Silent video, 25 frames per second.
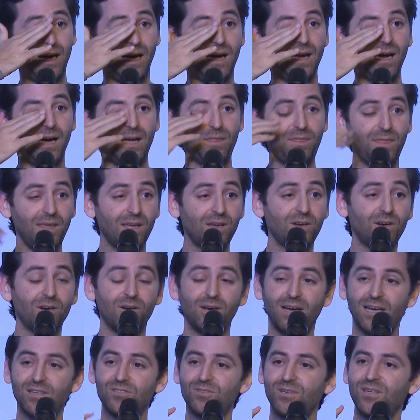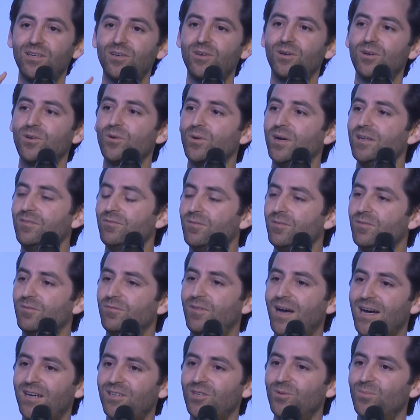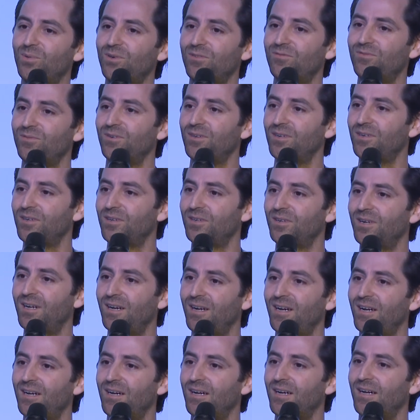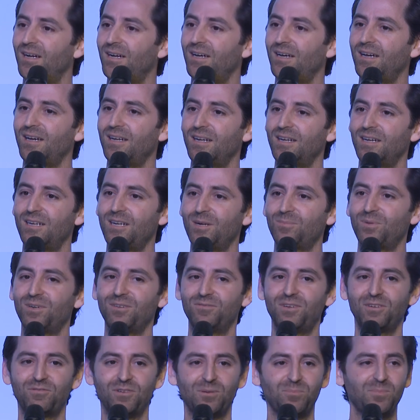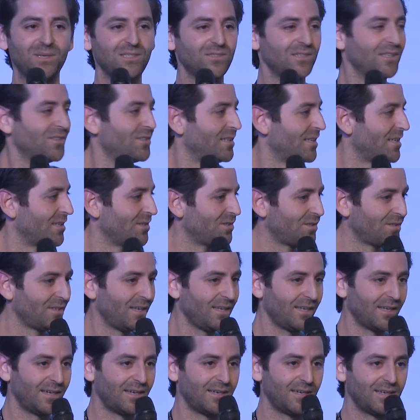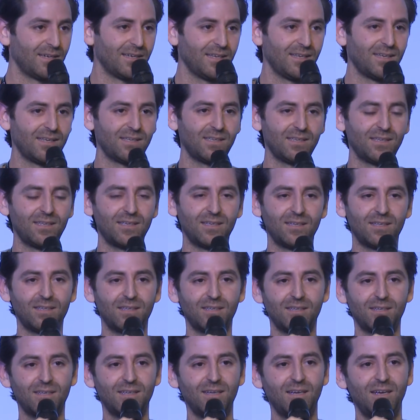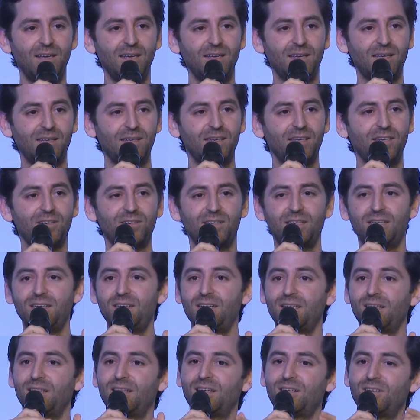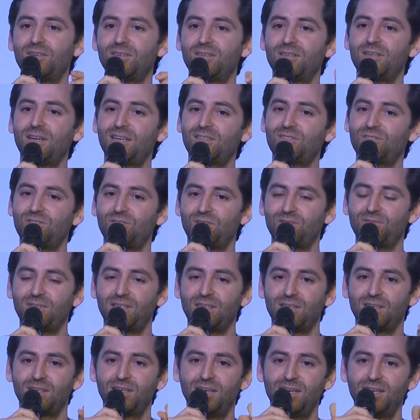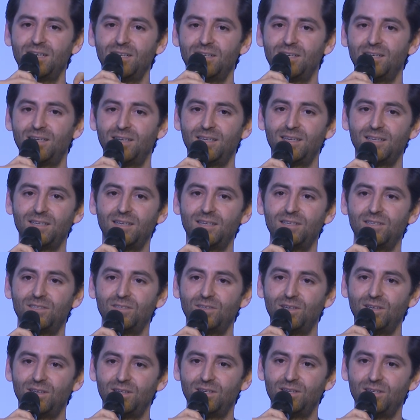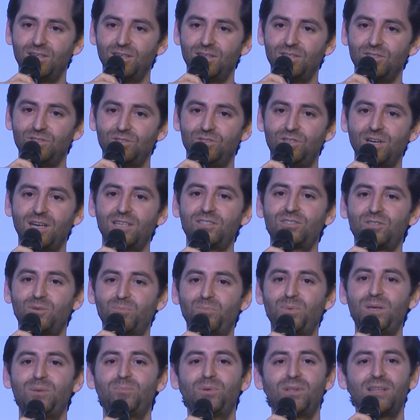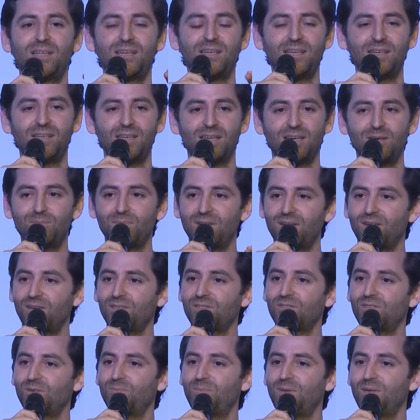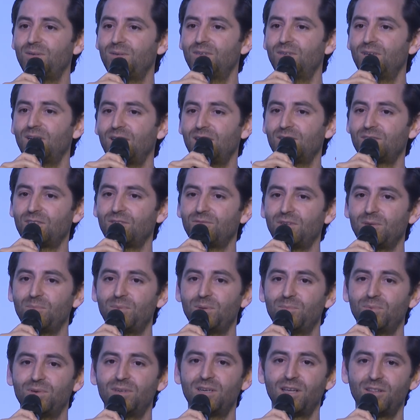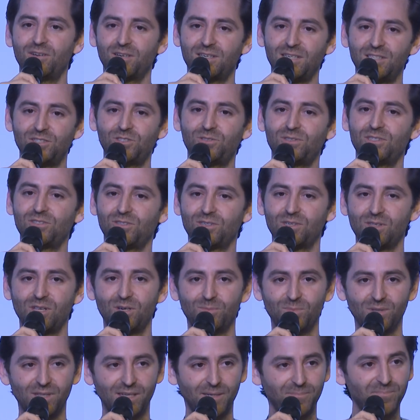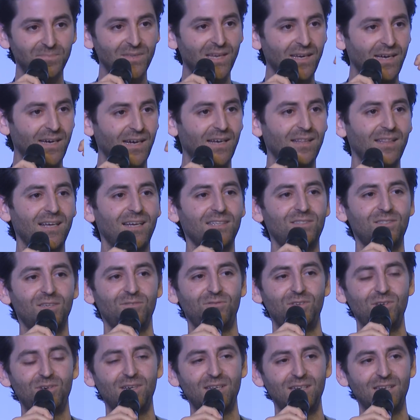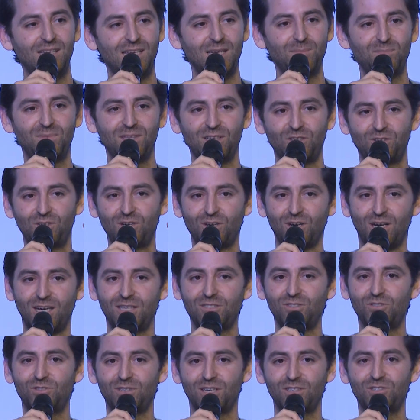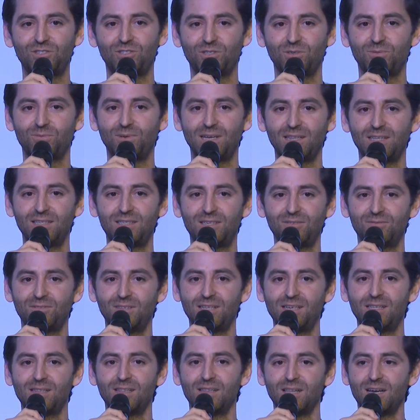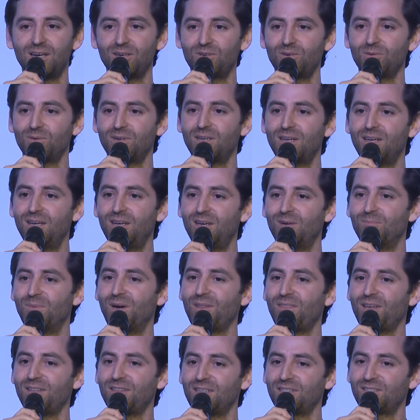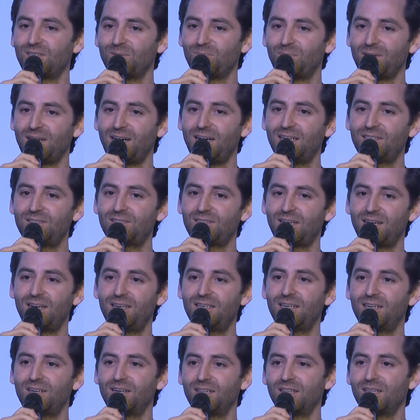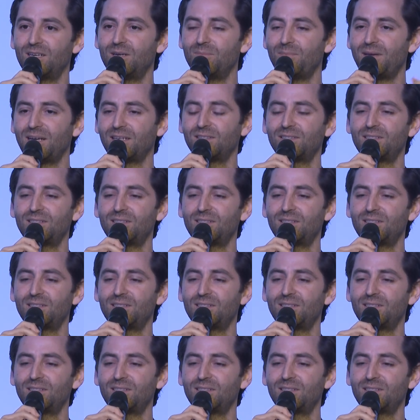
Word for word: I think are actually quite valuable for a number of different businesses in here in India that are not serving just people in India, but also serving people in other countries or globally. And that's if you can keep this cost structure relatively low, both on the supply side and on the demand